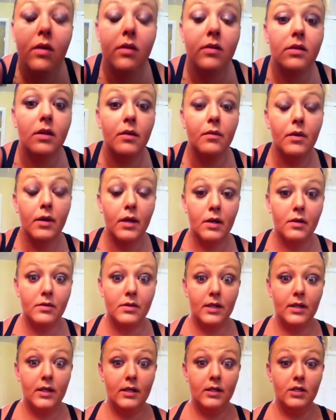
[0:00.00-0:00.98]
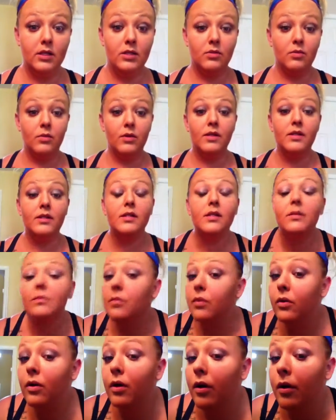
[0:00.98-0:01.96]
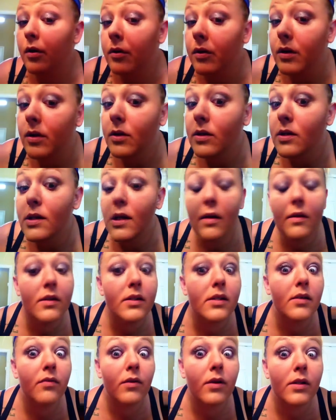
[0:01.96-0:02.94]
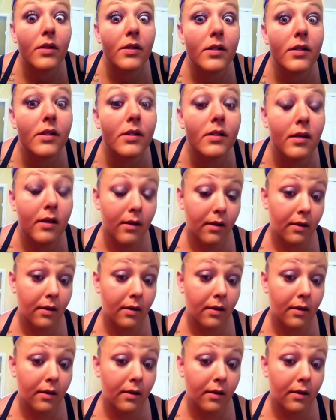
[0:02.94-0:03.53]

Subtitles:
So there we go. So that's just one simple coat. You can tell the difference.